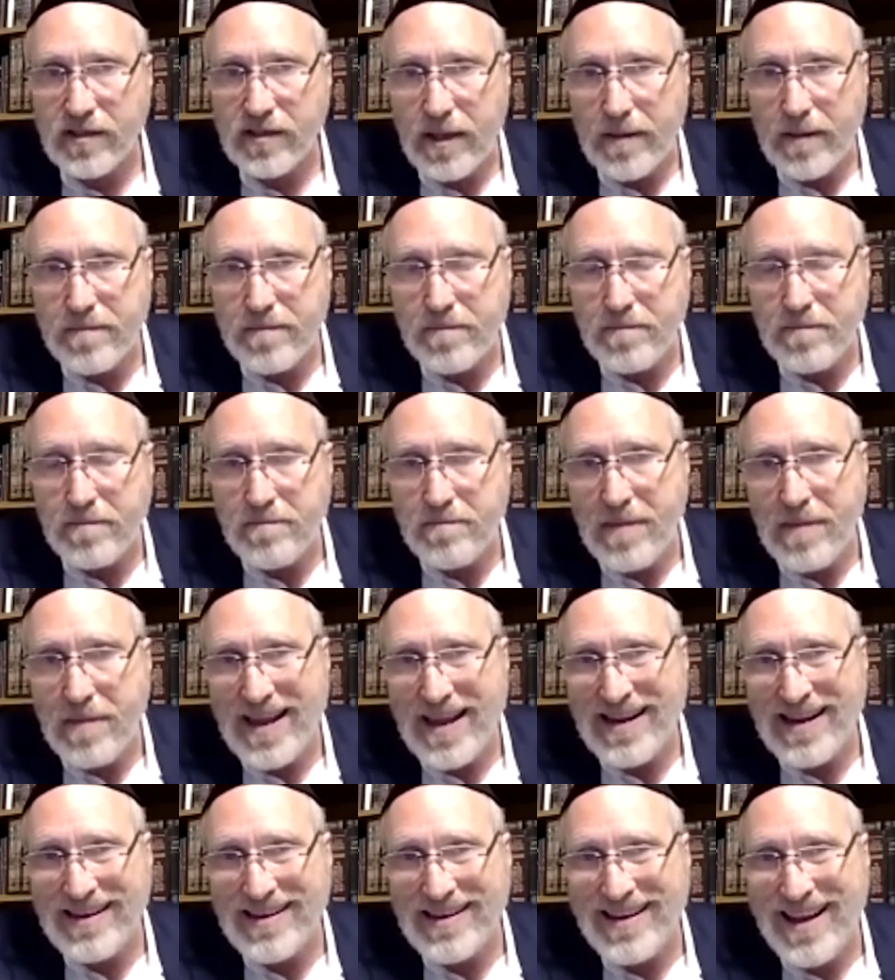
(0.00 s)
that
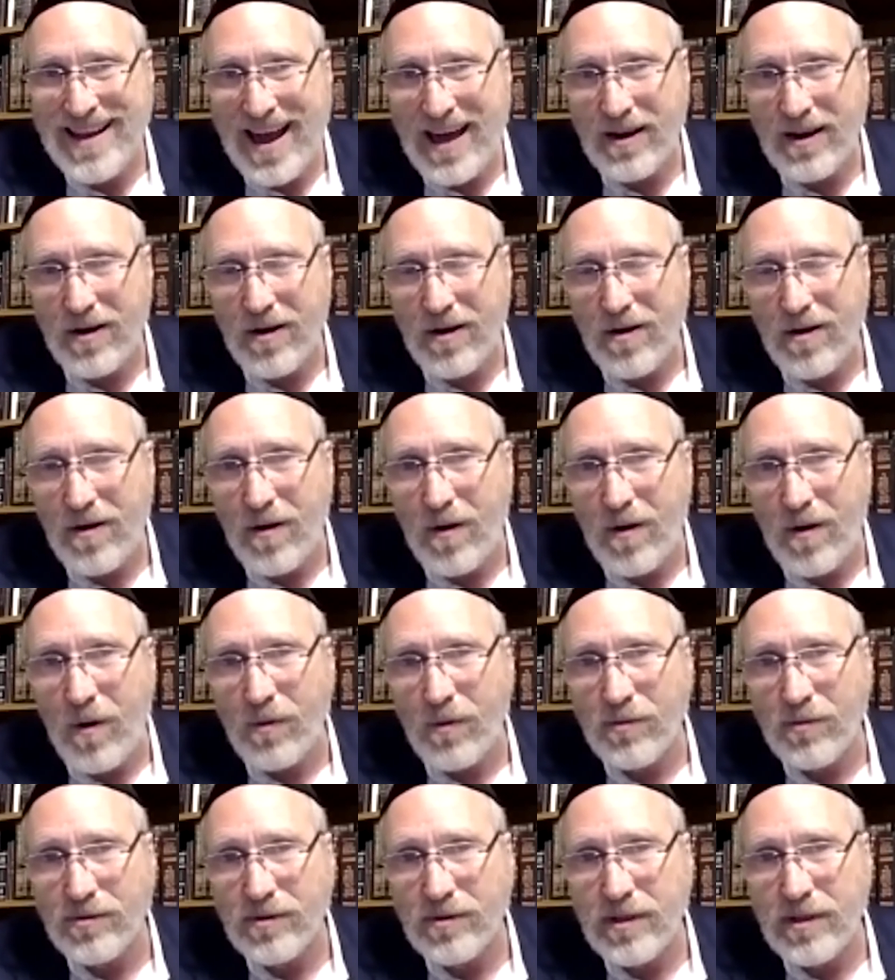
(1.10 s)
may not
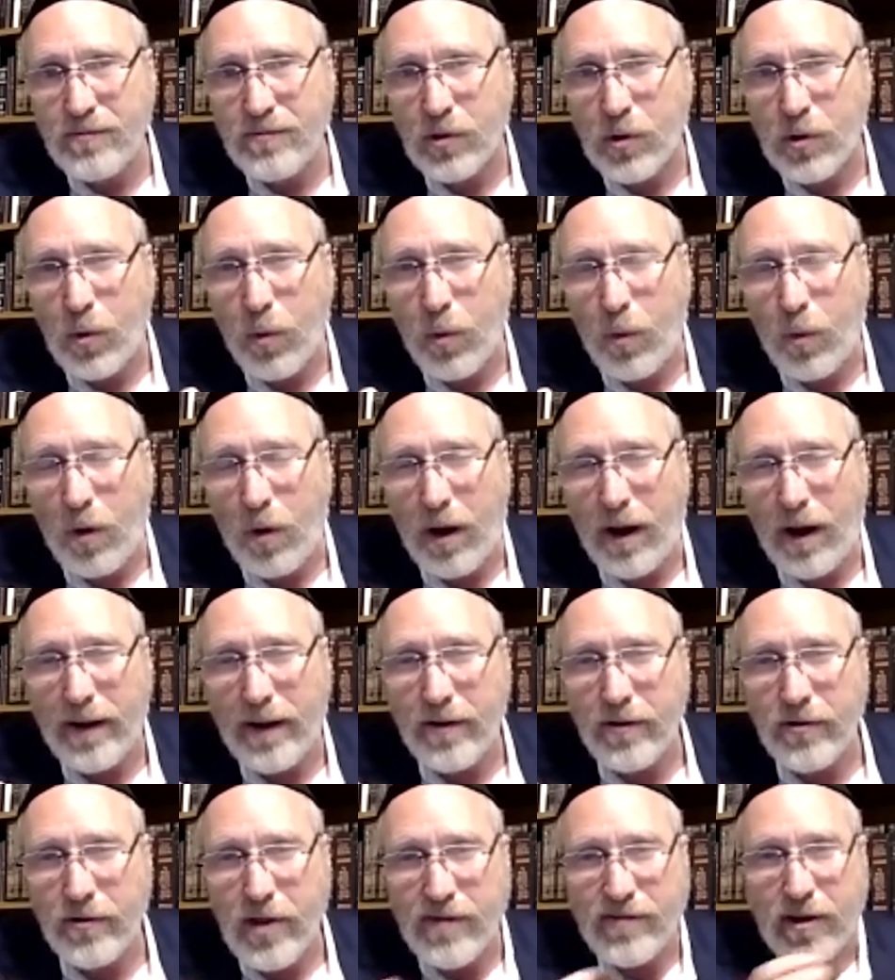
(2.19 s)
only
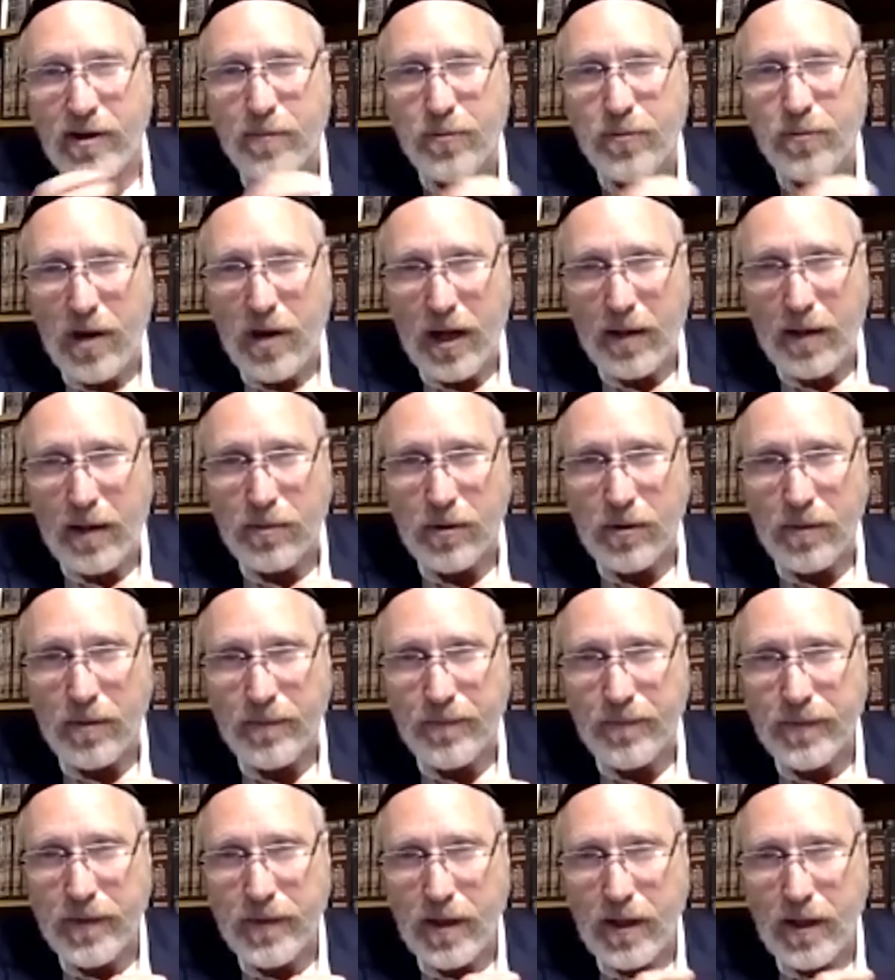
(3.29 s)
require you having a problem.
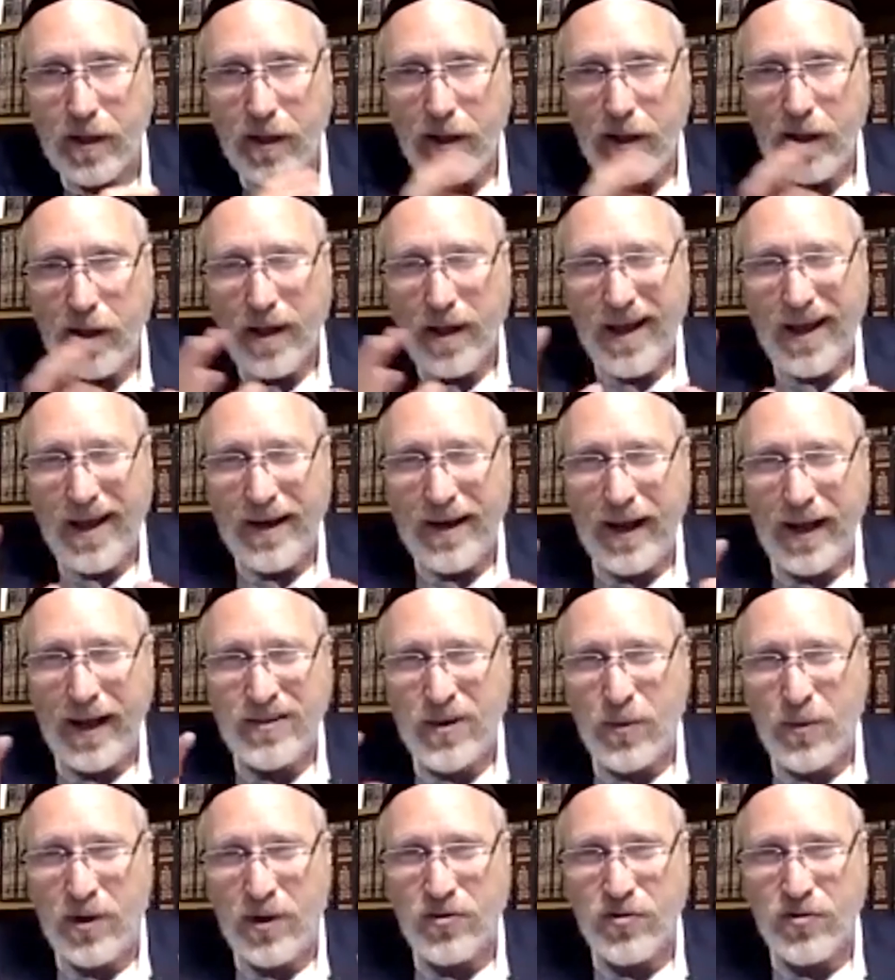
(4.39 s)
And that's
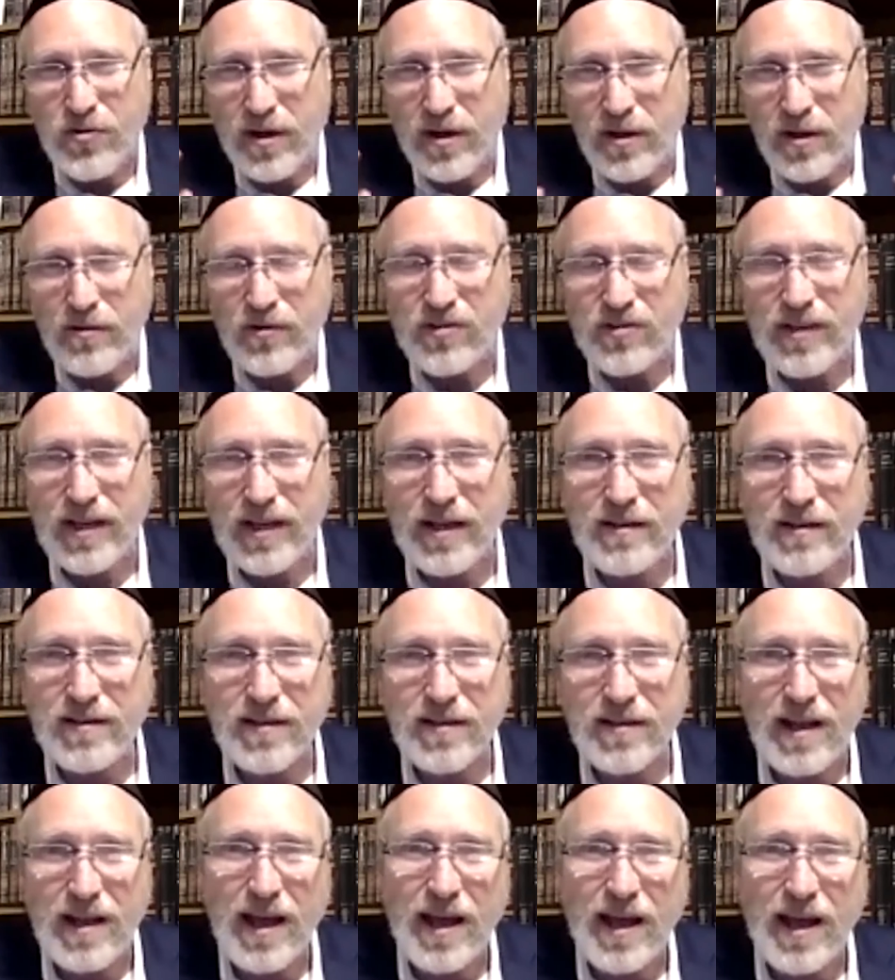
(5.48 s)
what I want to try to understand
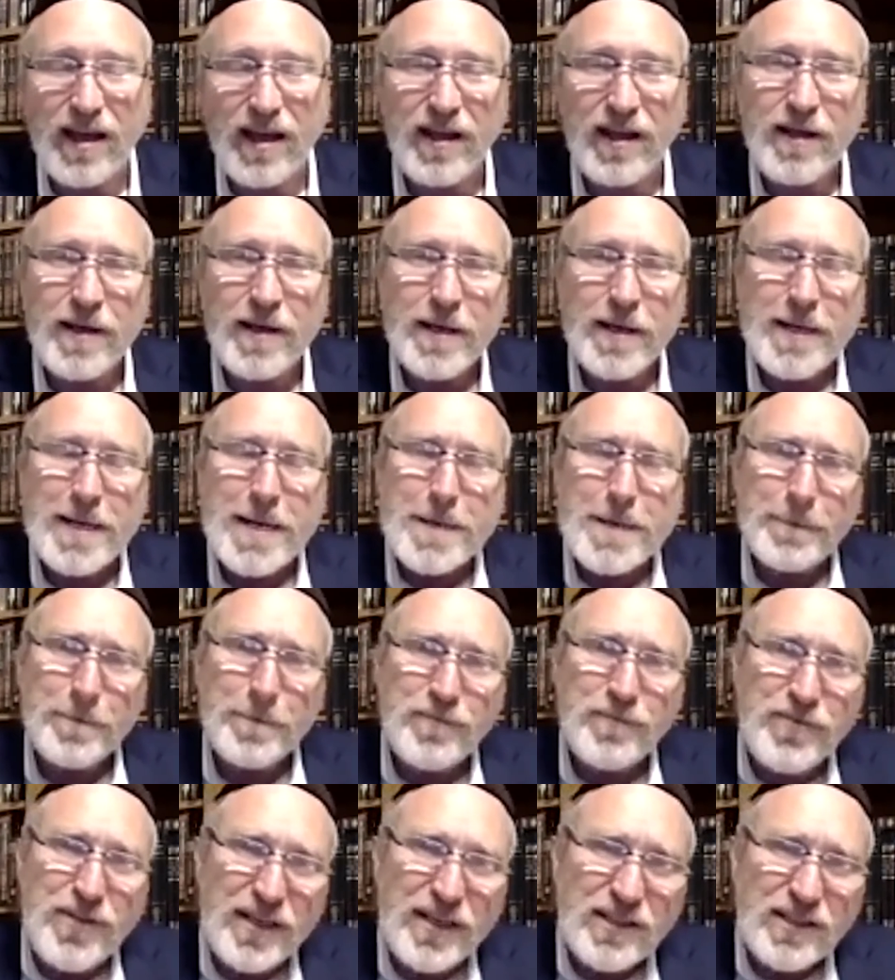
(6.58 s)
today,
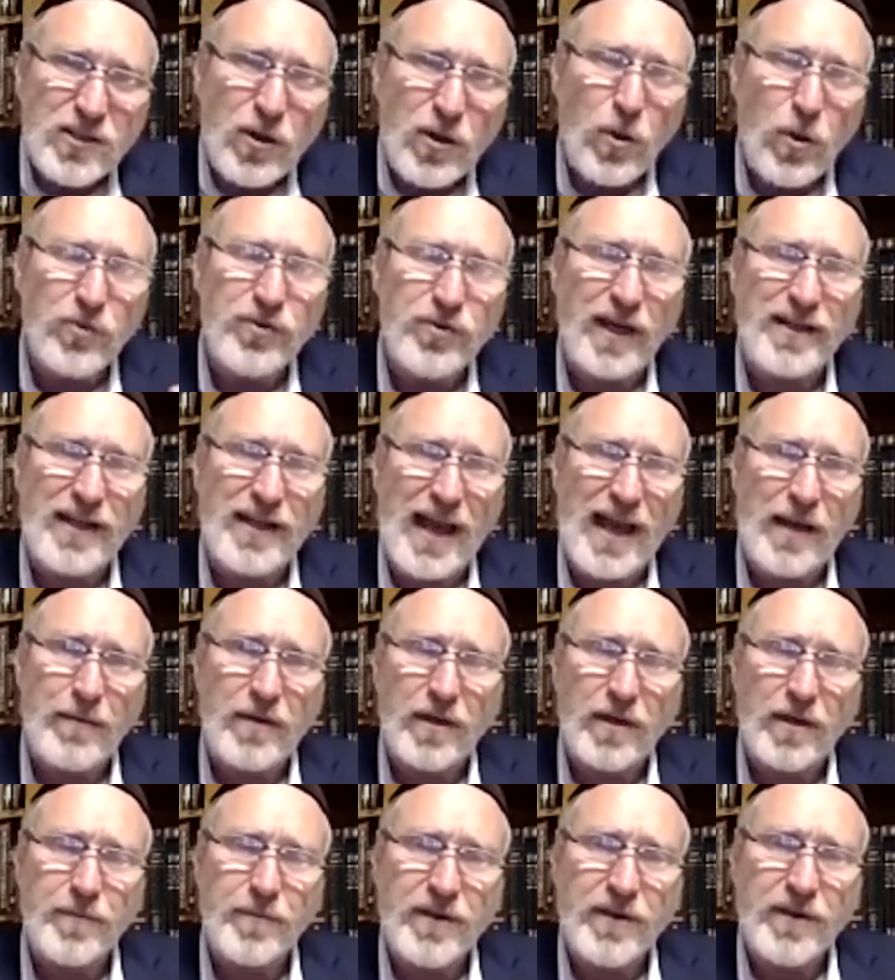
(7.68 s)
this whole dynamic,
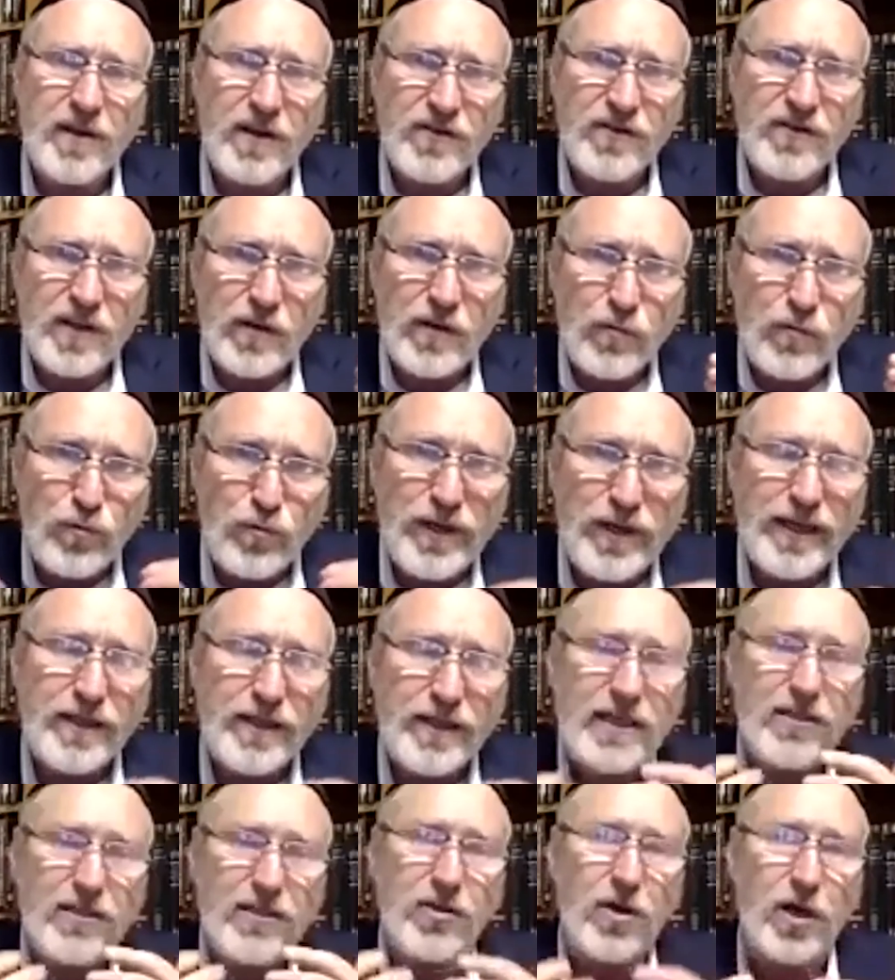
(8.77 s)
because it
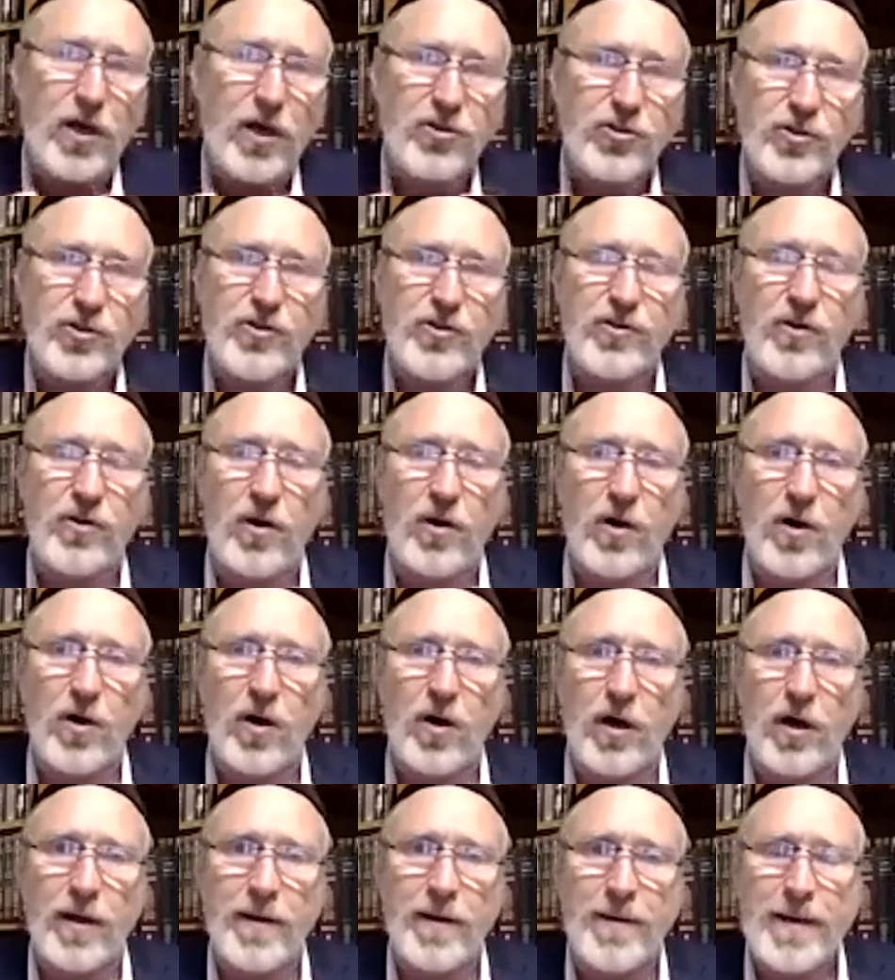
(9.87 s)
really touches
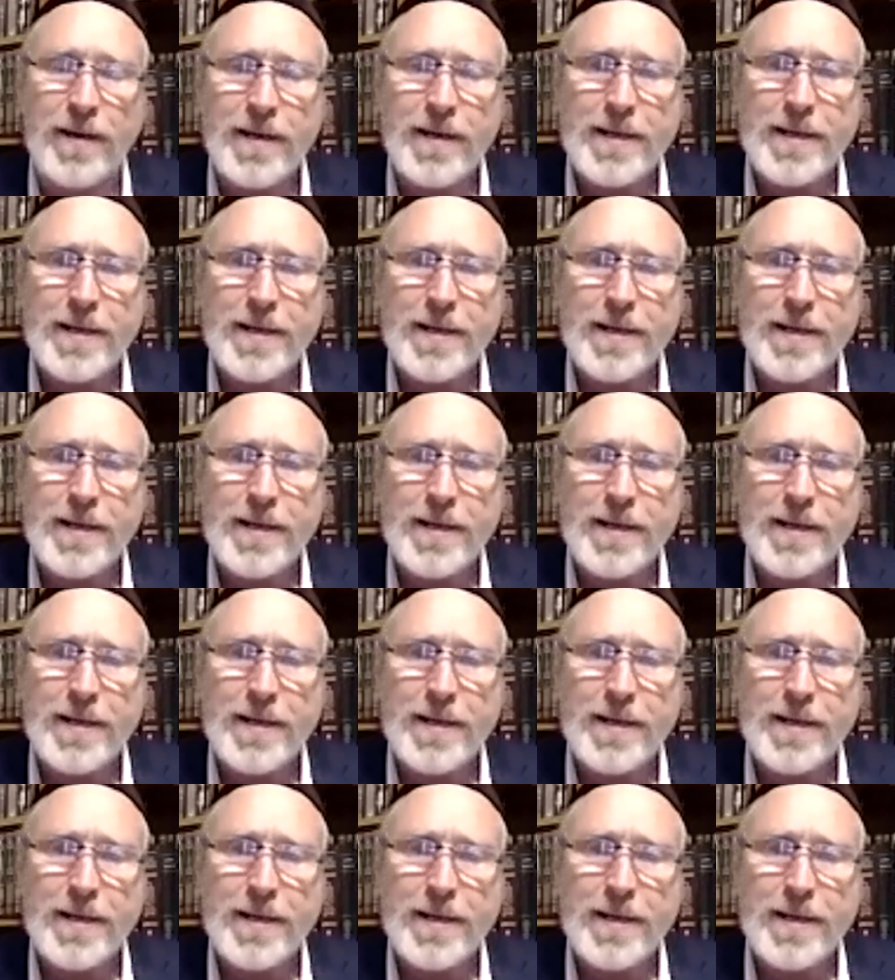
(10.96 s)
on